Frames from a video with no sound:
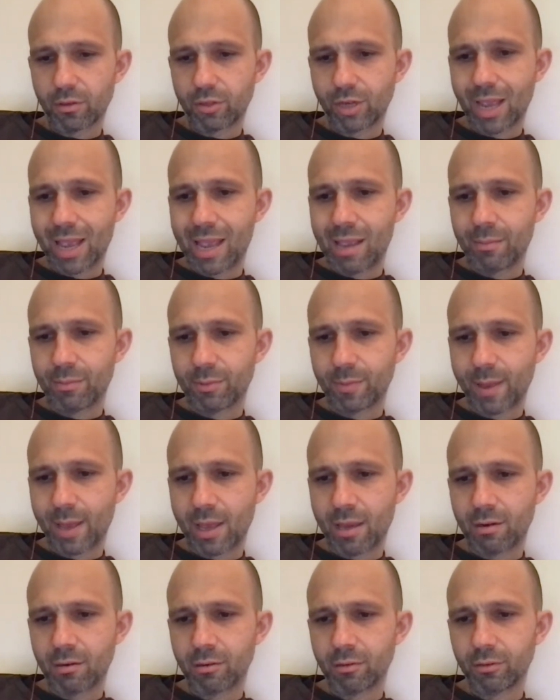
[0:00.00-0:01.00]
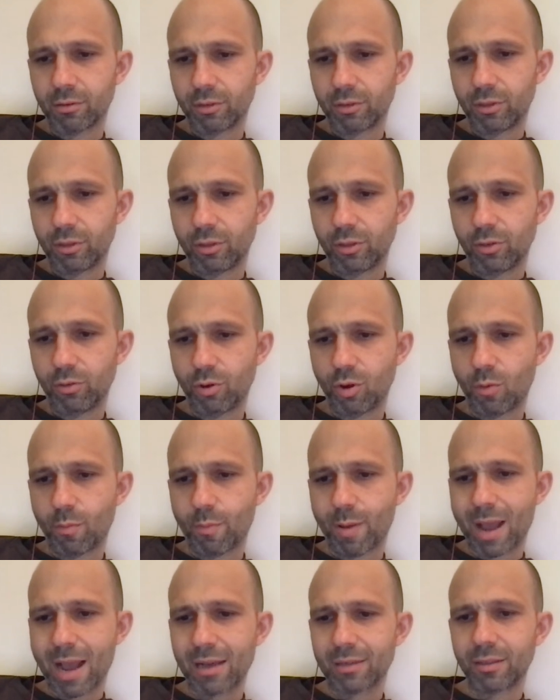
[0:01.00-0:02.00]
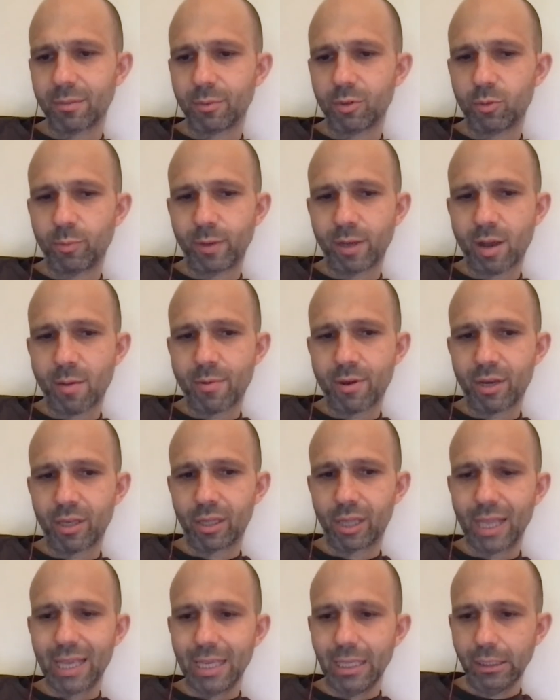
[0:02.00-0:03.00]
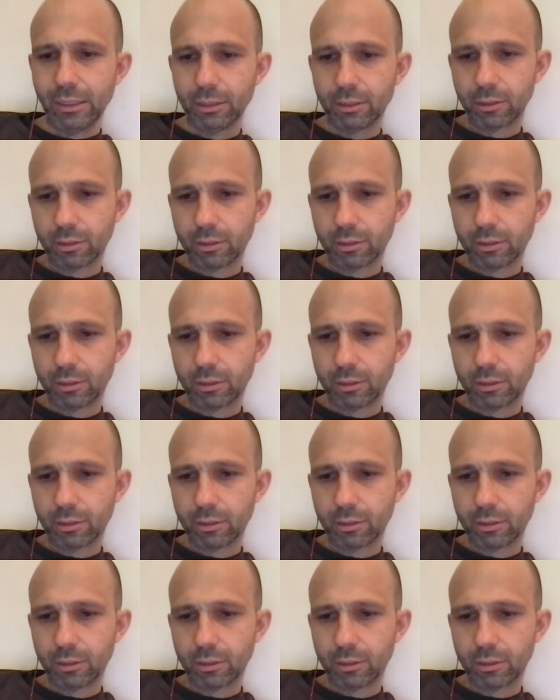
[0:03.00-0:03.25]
James, man, you know boxing, but you be coming in late.